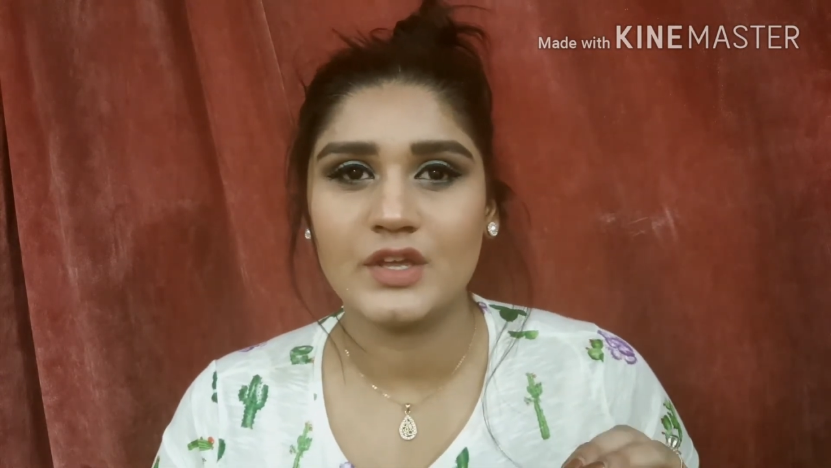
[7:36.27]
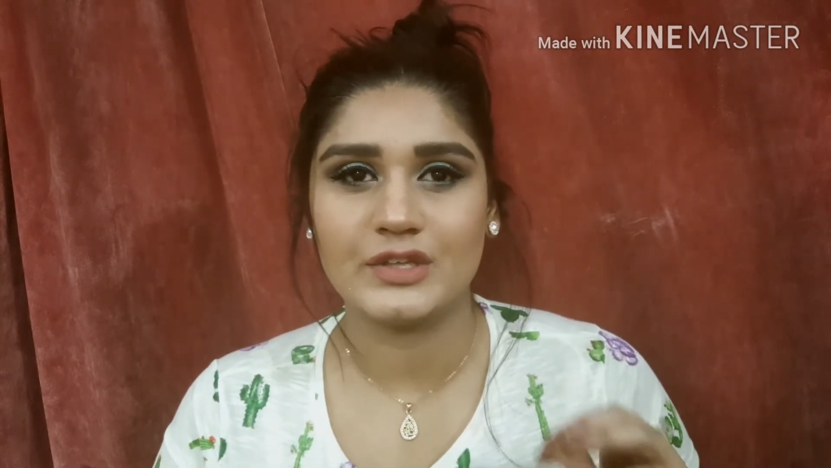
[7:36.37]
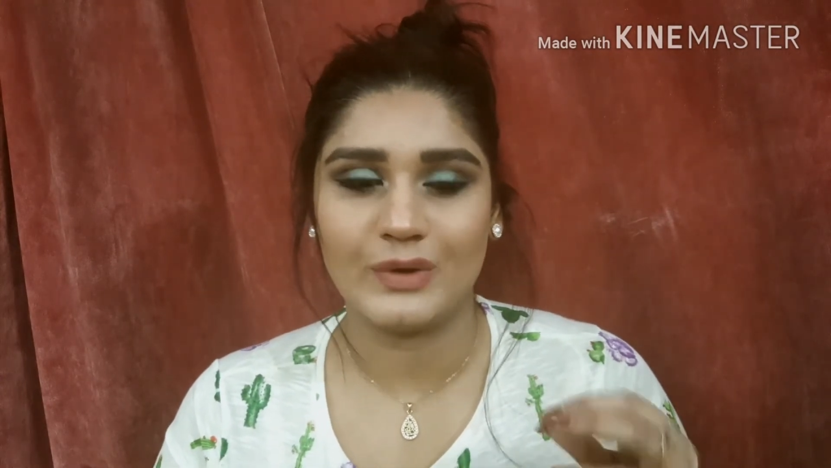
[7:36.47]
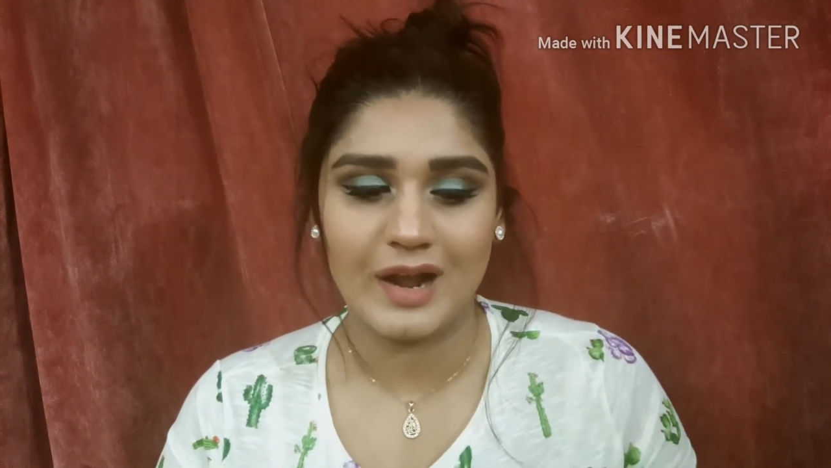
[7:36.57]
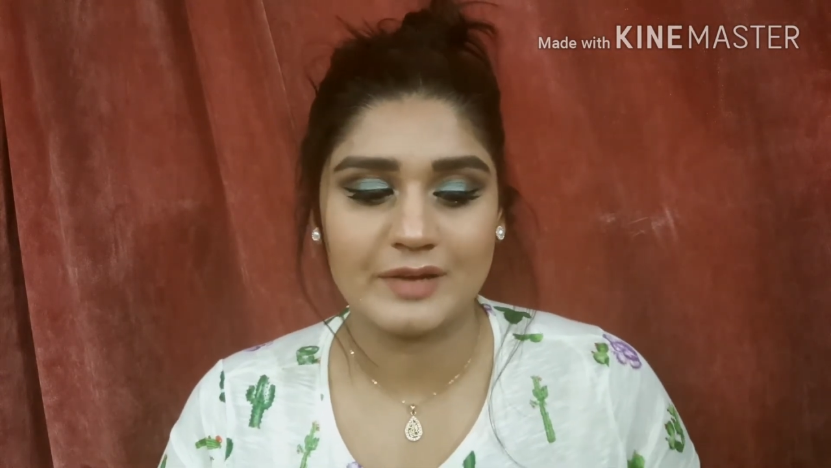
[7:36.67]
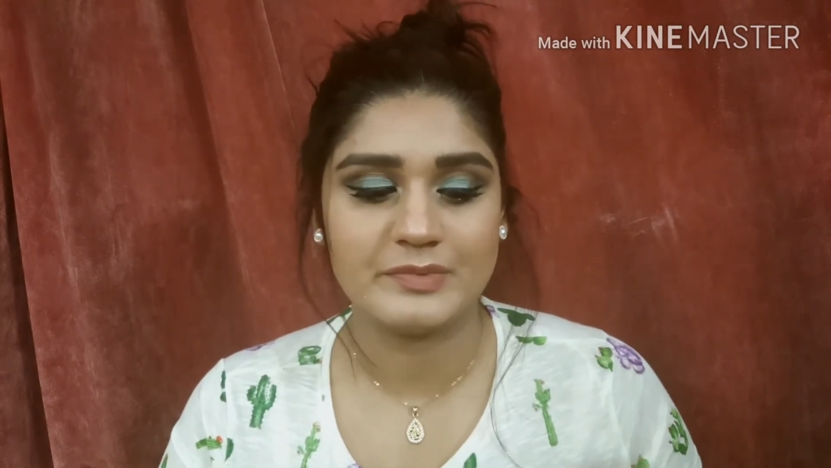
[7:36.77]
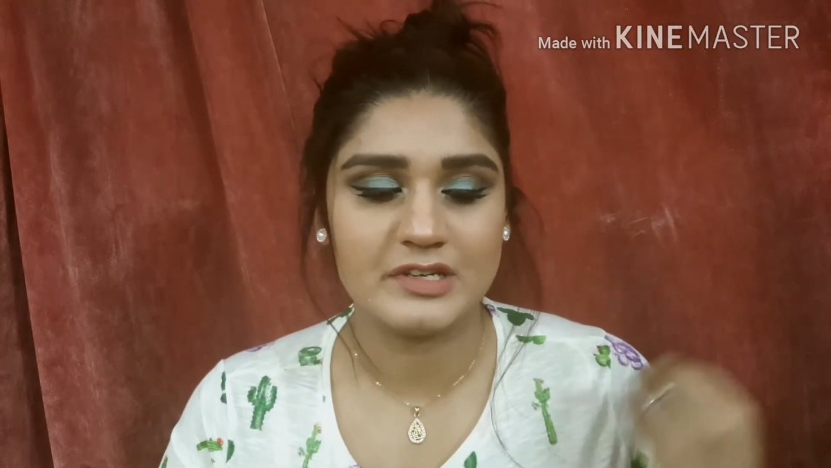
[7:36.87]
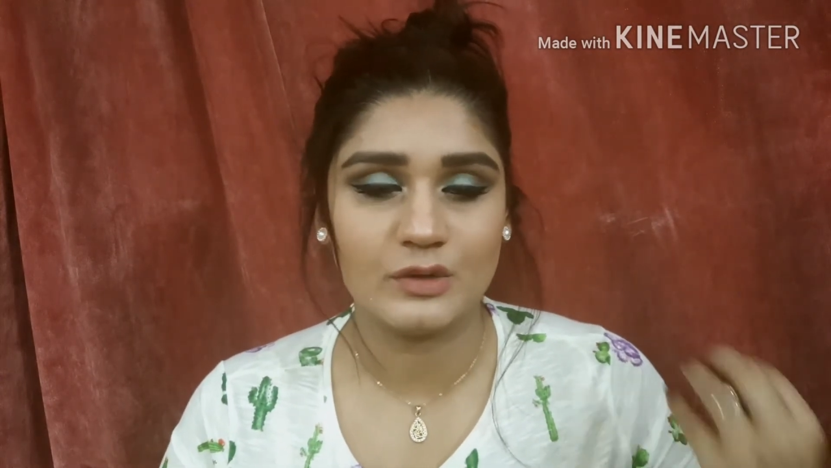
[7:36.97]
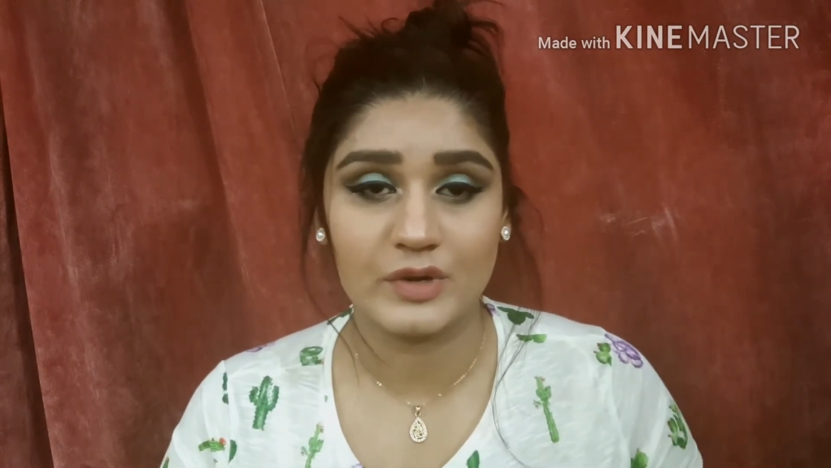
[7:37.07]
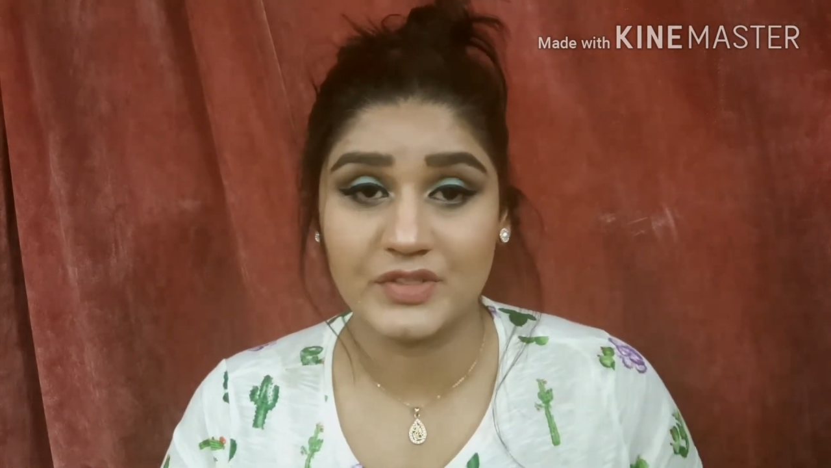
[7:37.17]
your heartbeat,
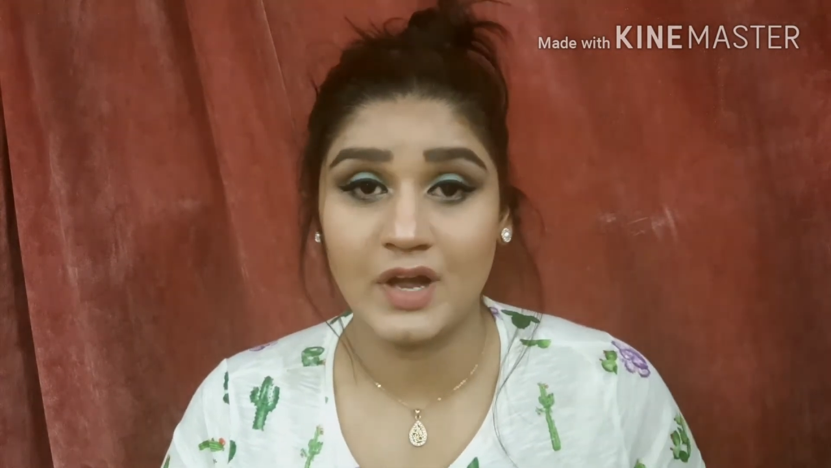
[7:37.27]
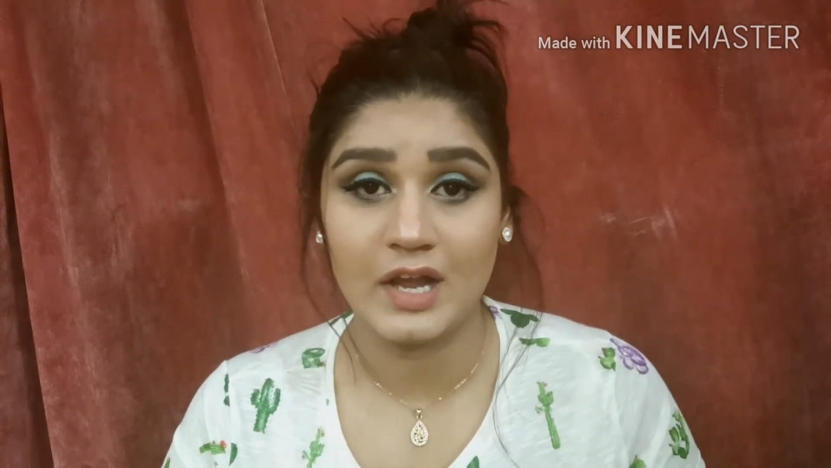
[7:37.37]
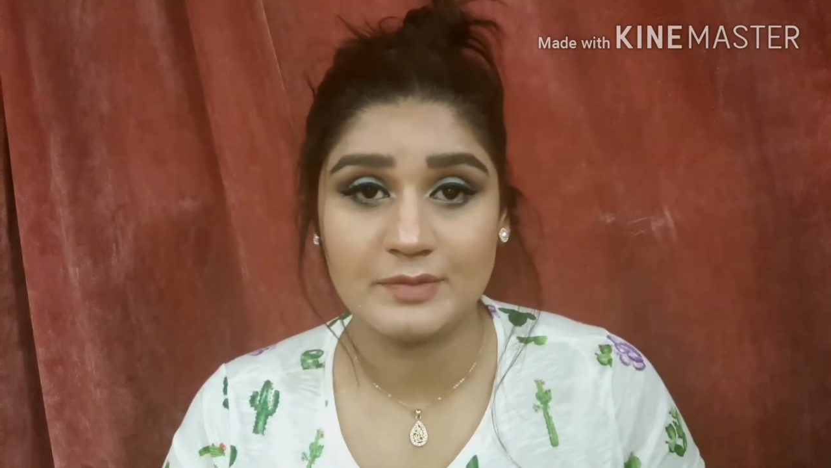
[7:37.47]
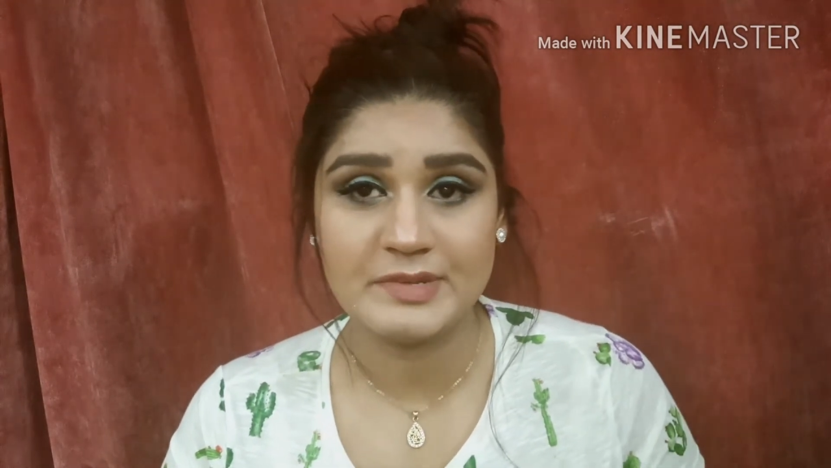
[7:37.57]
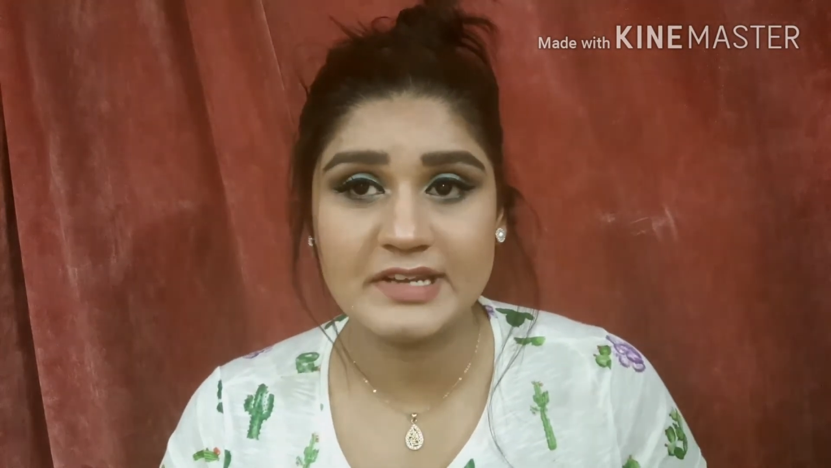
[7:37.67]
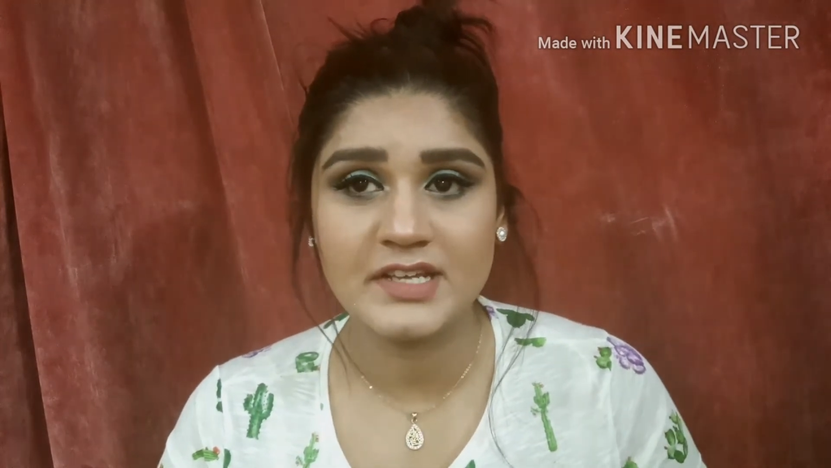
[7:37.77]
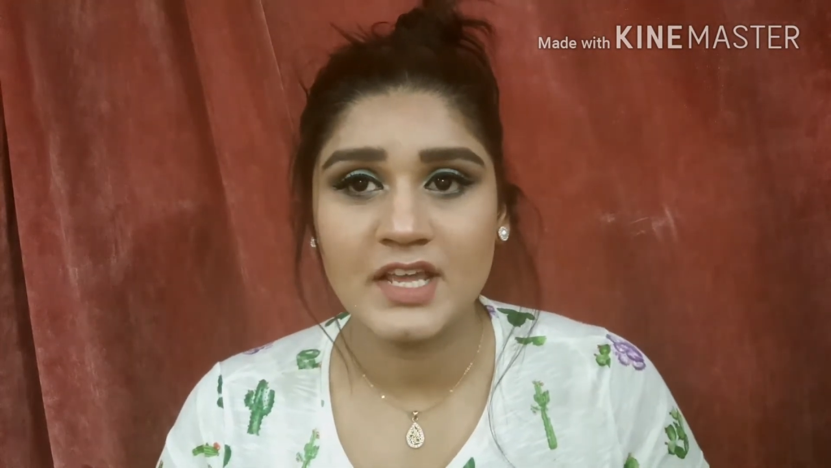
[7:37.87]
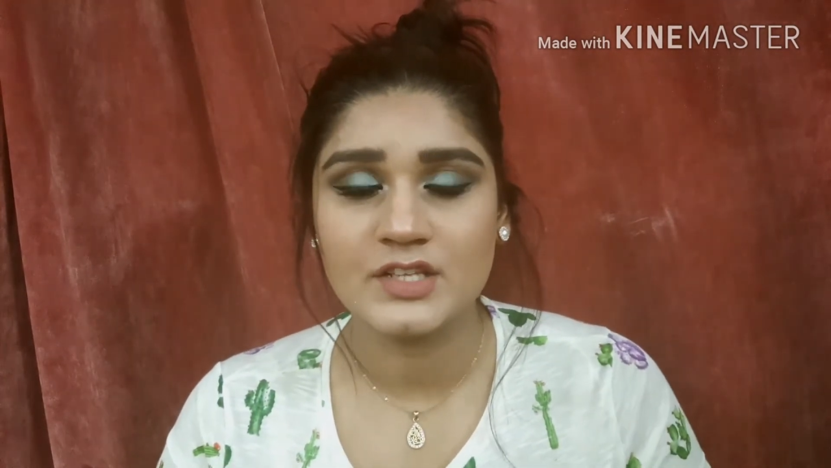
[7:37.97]
lower the heartbeat.